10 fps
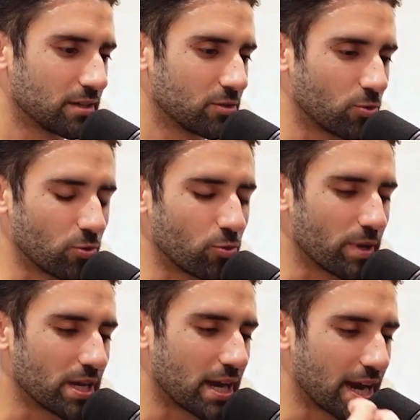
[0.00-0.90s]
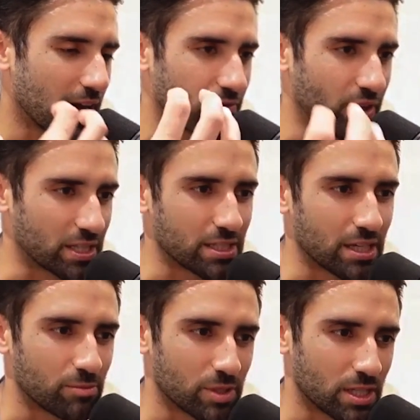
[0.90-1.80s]
who may not have that
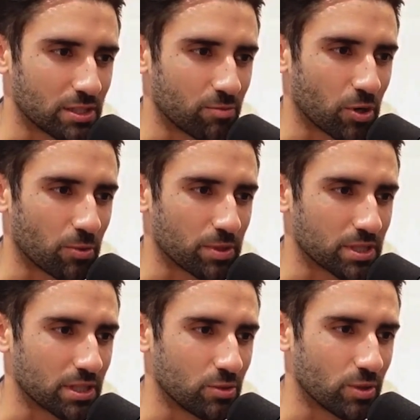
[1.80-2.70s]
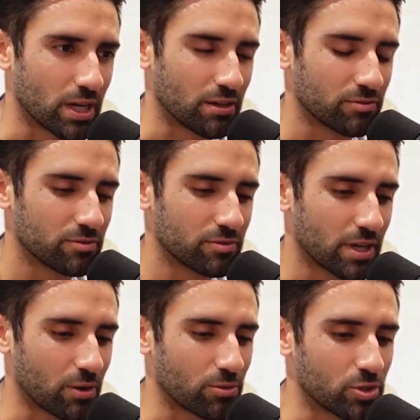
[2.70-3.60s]
same sense of purpose that you have?
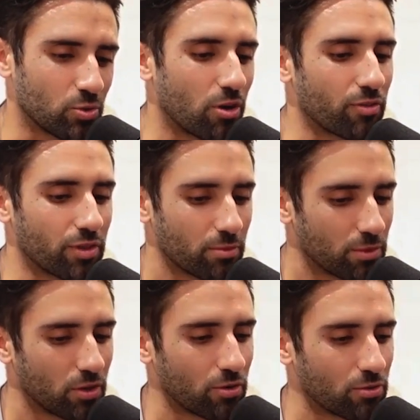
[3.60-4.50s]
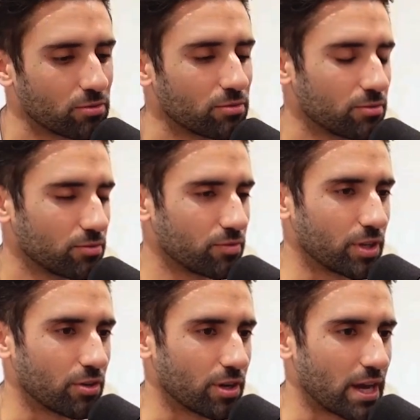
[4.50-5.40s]
How would you offer them to go
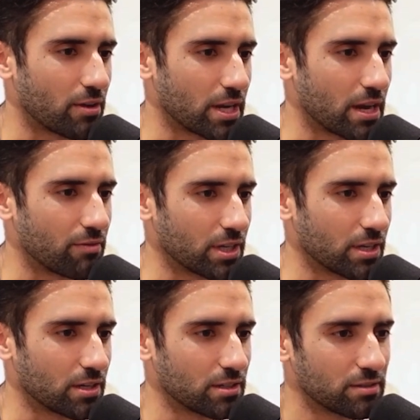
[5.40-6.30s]
figure it out and navigate it?